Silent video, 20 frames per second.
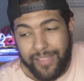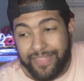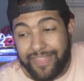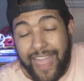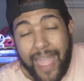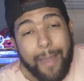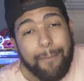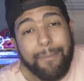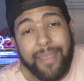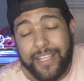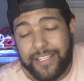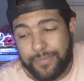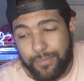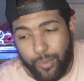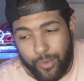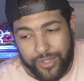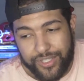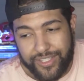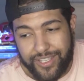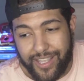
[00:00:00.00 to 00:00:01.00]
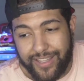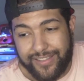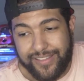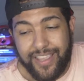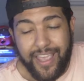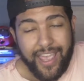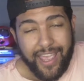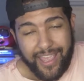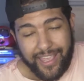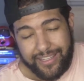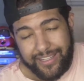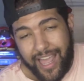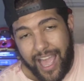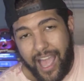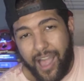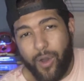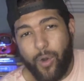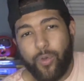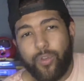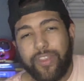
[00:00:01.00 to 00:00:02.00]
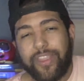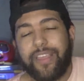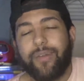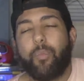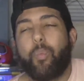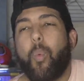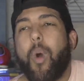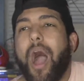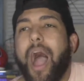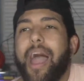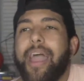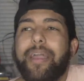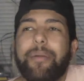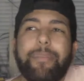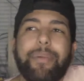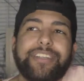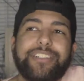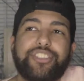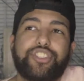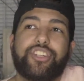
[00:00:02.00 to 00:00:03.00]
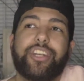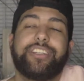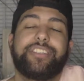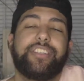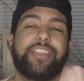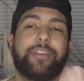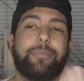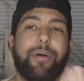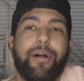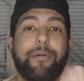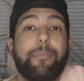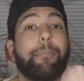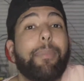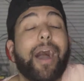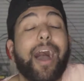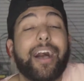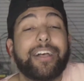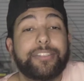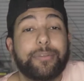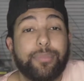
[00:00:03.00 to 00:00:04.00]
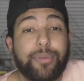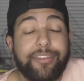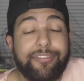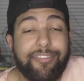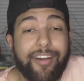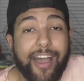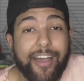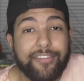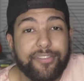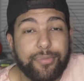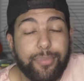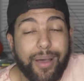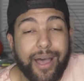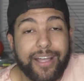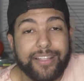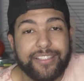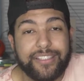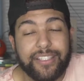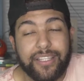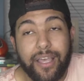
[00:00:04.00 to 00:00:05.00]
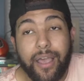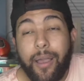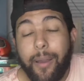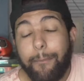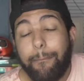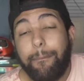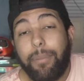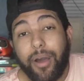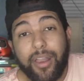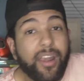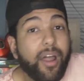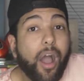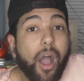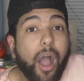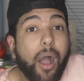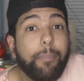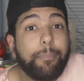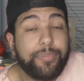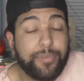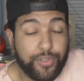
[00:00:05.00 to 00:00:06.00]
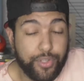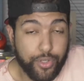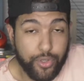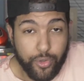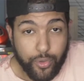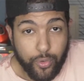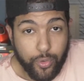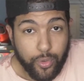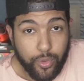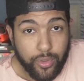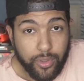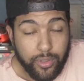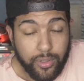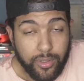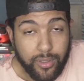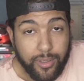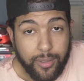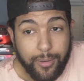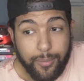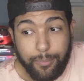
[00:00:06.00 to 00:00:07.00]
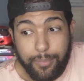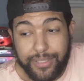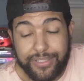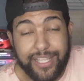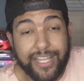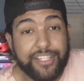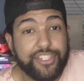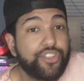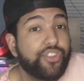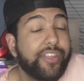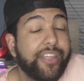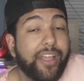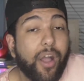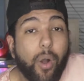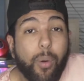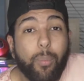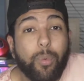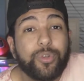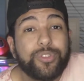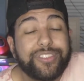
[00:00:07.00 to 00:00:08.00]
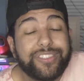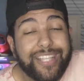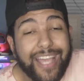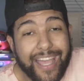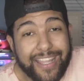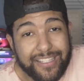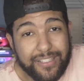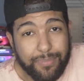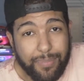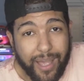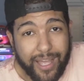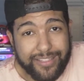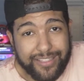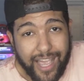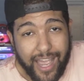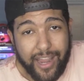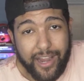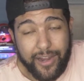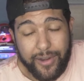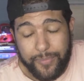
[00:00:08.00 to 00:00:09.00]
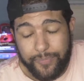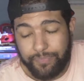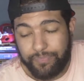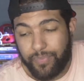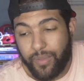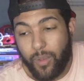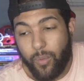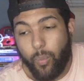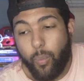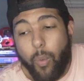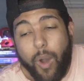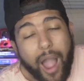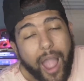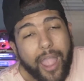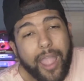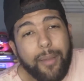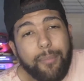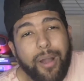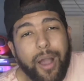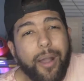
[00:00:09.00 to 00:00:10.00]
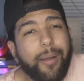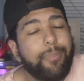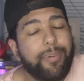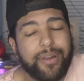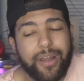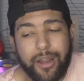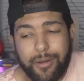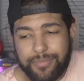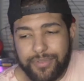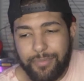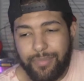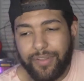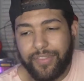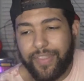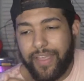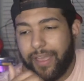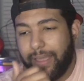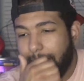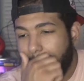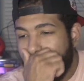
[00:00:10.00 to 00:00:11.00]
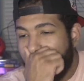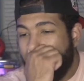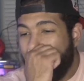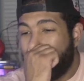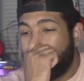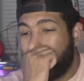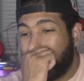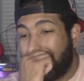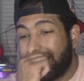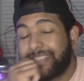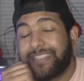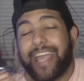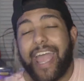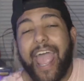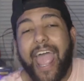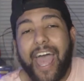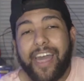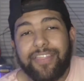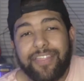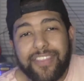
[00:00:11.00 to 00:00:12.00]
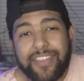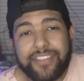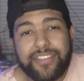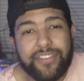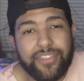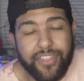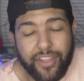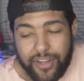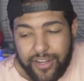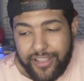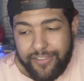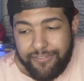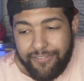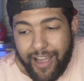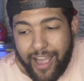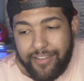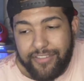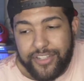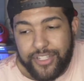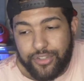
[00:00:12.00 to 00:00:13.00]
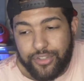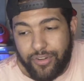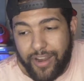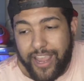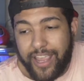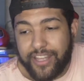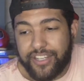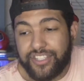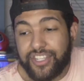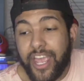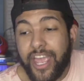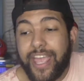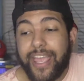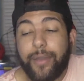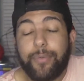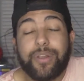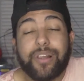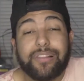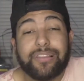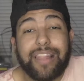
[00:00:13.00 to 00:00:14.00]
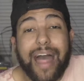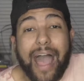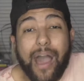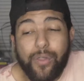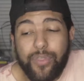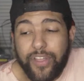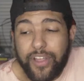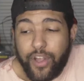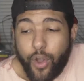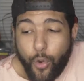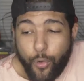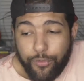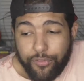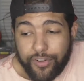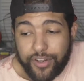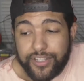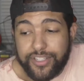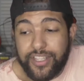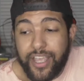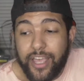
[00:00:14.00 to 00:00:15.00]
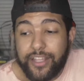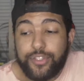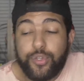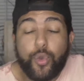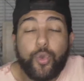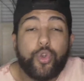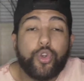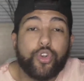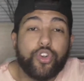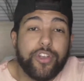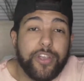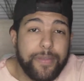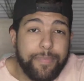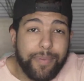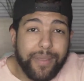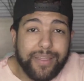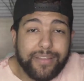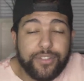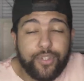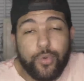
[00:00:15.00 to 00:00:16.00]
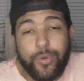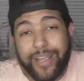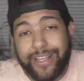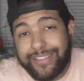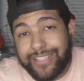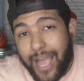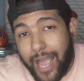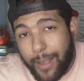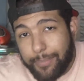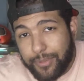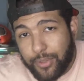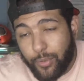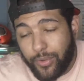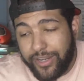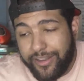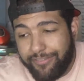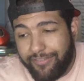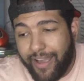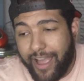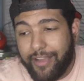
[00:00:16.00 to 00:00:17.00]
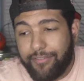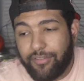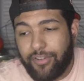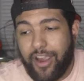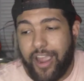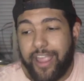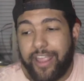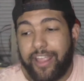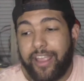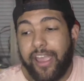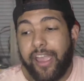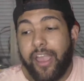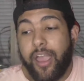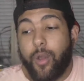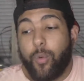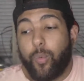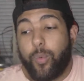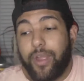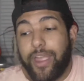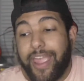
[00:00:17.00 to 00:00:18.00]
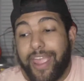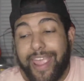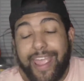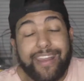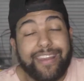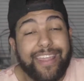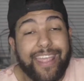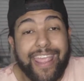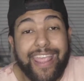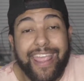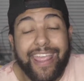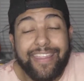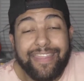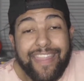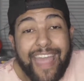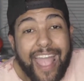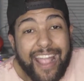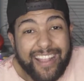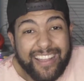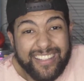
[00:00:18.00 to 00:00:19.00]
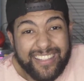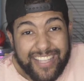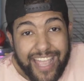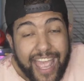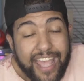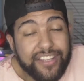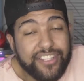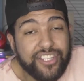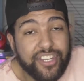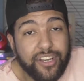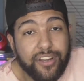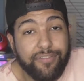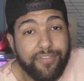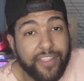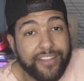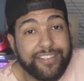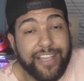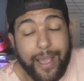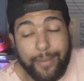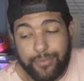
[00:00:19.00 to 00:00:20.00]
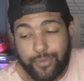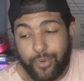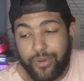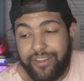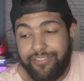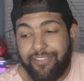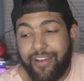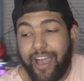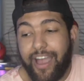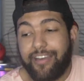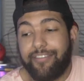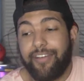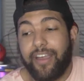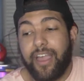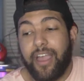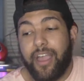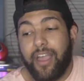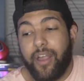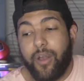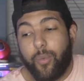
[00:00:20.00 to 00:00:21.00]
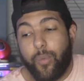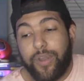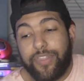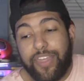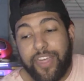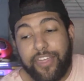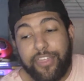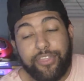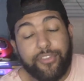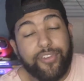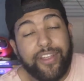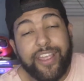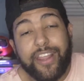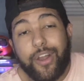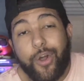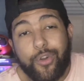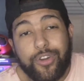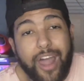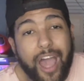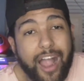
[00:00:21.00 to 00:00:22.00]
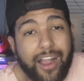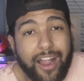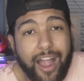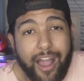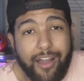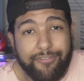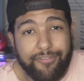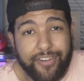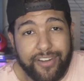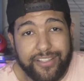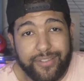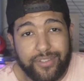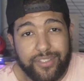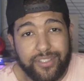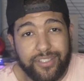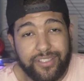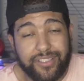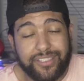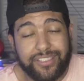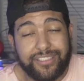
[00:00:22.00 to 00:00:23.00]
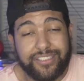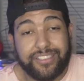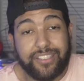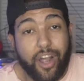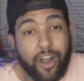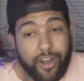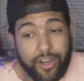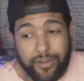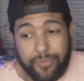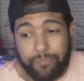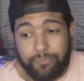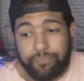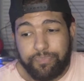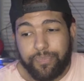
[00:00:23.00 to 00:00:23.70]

that makes more sense. And not only, why am I stressing about possibly 5 spots, but up to potentially almost 10 spots higher? Why am I up in arms about that? Because at this 35-ish range, it would allow the Gophers to creep into a top 25 rank and in that contention of the top 25 with a 3-0 non-conference start